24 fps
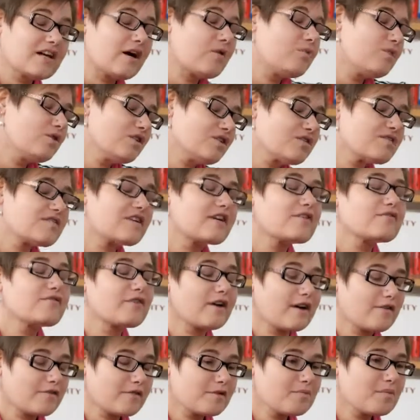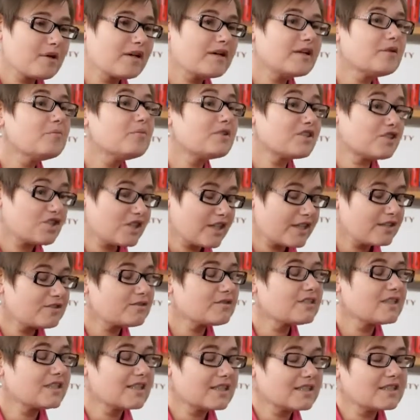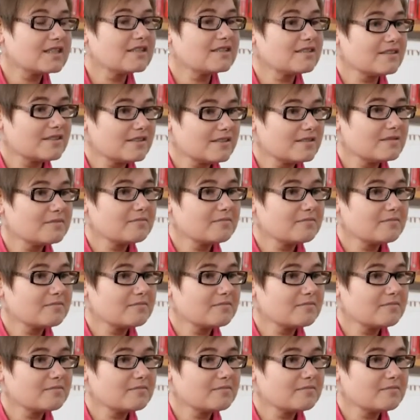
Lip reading: I wouldn't say for everybody, but generally it is.